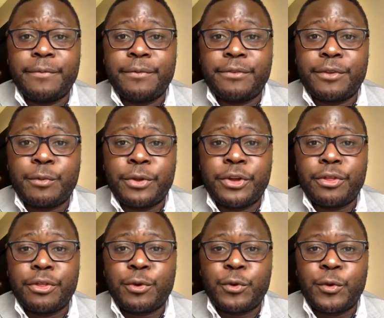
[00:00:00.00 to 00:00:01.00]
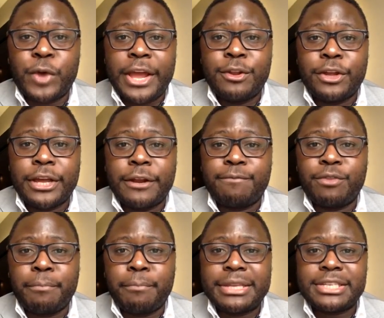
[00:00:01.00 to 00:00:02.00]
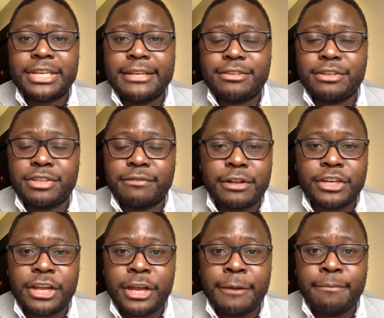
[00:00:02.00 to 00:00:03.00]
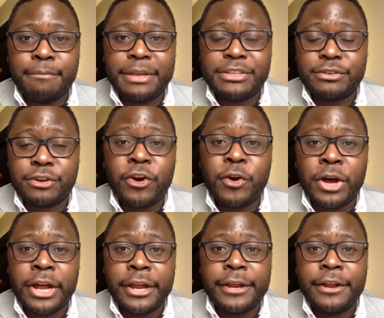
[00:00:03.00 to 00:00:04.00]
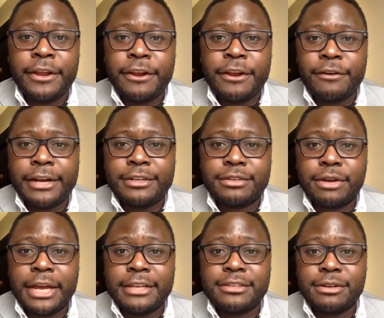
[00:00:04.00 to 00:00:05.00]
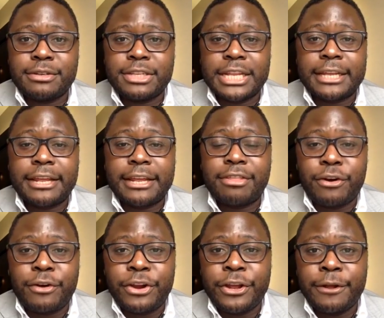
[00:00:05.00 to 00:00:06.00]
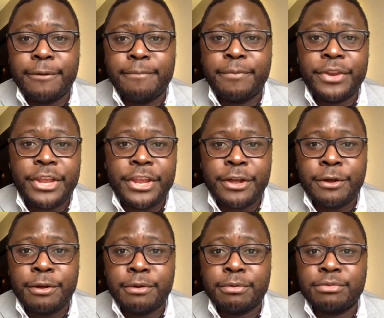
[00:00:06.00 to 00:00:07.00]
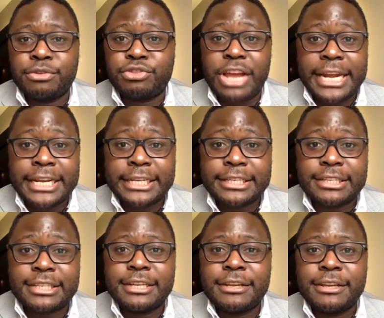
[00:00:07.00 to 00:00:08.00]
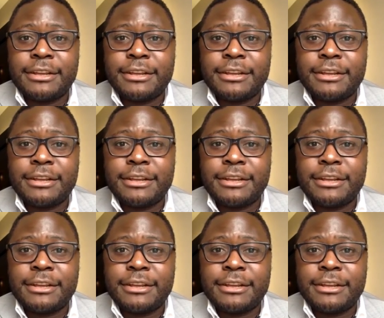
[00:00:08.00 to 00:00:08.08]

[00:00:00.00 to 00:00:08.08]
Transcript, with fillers: So we go through and look at the best I C Os of all time based on R O I, right? So I C Os like Ethereum, Neo, Stratus.